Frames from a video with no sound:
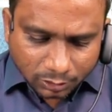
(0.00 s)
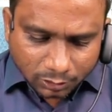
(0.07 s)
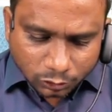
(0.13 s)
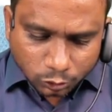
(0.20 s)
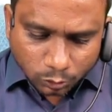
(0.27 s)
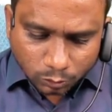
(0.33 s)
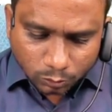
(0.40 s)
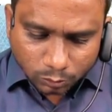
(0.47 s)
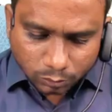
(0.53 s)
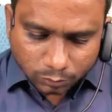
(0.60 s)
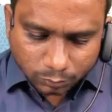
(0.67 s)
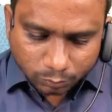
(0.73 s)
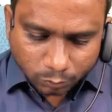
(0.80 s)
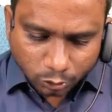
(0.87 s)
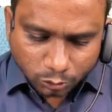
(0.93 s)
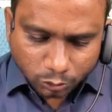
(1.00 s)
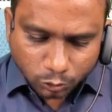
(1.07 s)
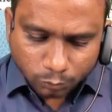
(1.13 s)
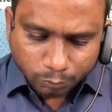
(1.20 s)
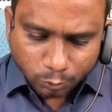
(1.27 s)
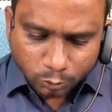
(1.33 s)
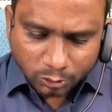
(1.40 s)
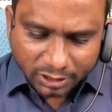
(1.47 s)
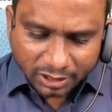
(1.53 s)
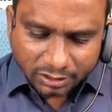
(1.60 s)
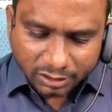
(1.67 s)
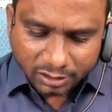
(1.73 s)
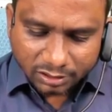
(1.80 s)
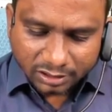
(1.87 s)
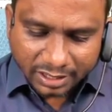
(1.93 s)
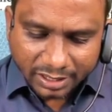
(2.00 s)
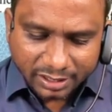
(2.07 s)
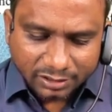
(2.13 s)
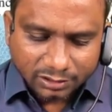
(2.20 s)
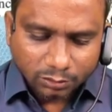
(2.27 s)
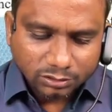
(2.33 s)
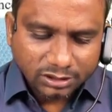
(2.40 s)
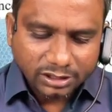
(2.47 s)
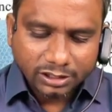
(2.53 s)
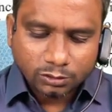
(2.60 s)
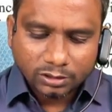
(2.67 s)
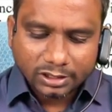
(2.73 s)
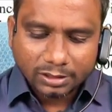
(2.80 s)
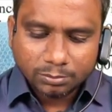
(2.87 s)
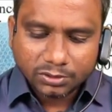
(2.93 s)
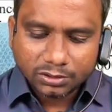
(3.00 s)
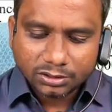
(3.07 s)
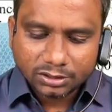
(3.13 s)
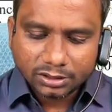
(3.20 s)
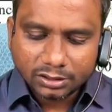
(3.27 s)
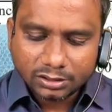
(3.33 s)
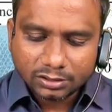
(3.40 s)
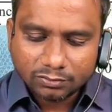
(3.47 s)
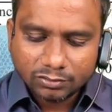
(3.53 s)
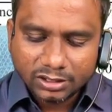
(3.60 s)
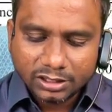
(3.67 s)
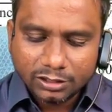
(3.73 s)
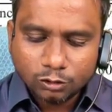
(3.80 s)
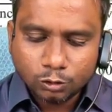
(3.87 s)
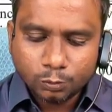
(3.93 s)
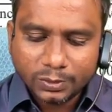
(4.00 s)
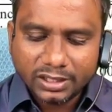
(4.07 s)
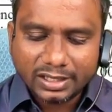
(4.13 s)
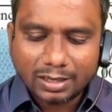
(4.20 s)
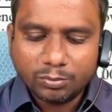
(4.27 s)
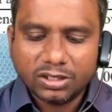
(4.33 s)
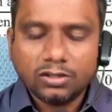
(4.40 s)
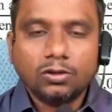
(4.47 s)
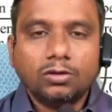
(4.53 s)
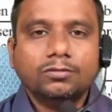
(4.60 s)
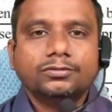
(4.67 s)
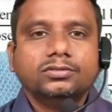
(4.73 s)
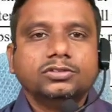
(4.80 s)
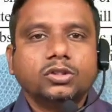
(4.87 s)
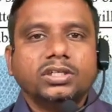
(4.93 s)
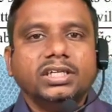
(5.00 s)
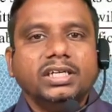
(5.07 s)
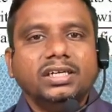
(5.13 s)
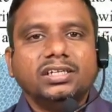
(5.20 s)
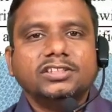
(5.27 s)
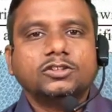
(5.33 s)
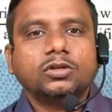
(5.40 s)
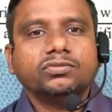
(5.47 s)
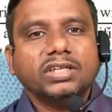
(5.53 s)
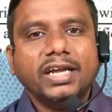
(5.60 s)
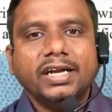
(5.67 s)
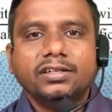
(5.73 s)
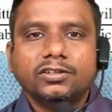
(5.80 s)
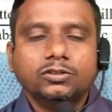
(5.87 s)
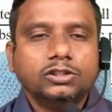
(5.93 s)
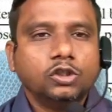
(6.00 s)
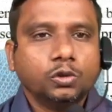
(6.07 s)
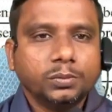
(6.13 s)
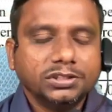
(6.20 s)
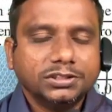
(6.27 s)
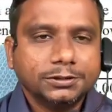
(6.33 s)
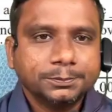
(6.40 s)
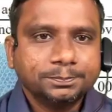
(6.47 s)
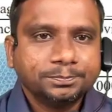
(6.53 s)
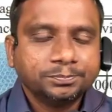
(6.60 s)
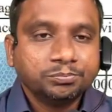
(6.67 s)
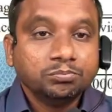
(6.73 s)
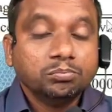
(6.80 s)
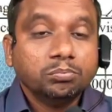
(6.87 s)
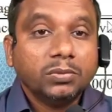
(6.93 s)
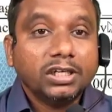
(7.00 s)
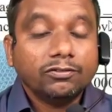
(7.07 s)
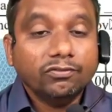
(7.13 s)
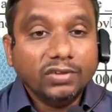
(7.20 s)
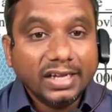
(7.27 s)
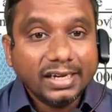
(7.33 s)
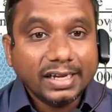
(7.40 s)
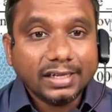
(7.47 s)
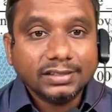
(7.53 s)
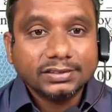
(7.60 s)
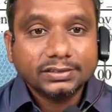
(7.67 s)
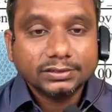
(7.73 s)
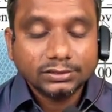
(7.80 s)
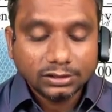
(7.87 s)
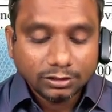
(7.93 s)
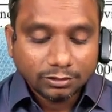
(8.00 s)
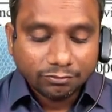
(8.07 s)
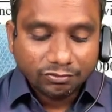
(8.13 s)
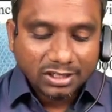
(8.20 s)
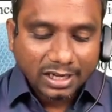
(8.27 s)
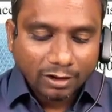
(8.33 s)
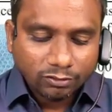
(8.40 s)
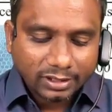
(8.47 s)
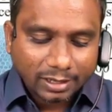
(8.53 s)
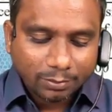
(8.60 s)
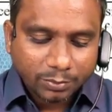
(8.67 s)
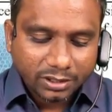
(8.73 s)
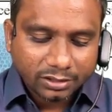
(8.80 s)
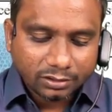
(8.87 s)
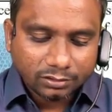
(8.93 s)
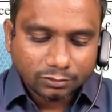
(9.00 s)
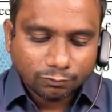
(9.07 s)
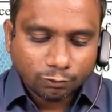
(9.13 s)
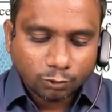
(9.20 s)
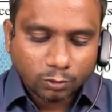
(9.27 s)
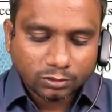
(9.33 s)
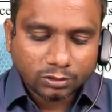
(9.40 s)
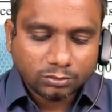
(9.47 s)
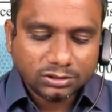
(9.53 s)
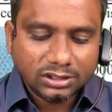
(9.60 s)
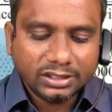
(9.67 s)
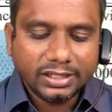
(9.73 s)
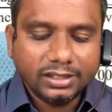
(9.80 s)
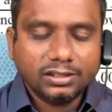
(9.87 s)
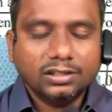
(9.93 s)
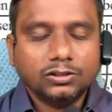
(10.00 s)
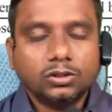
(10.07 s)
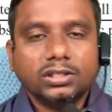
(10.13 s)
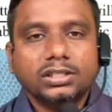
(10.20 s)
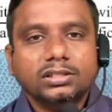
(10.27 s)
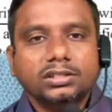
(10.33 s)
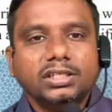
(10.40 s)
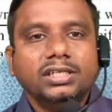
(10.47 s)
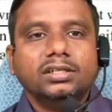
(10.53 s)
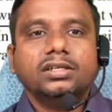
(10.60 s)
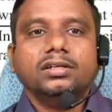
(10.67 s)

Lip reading: So both put together 80,000 into 10%. We need to pay capital of, sorry, interest of 8,000 rupees. But whereas we have capital 4,800. In